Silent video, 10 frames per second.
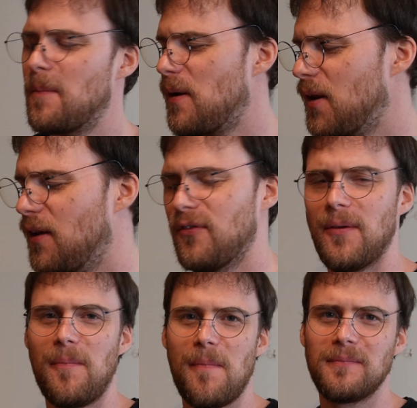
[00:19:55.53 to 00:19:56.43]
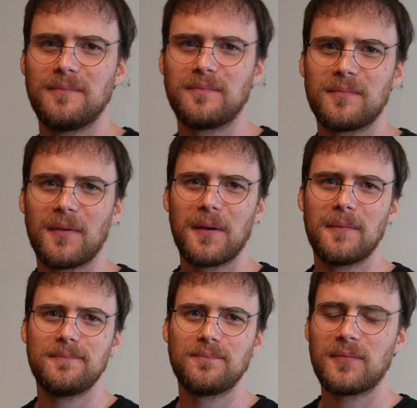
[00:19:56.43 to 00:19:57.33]
I love
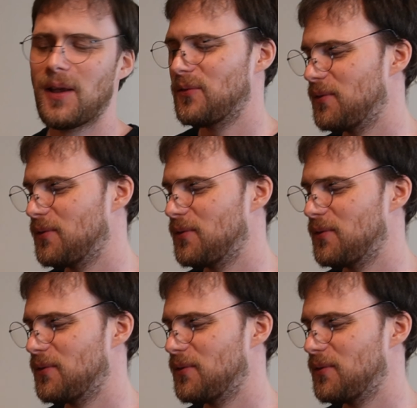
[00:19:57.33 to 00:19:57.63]
it. That's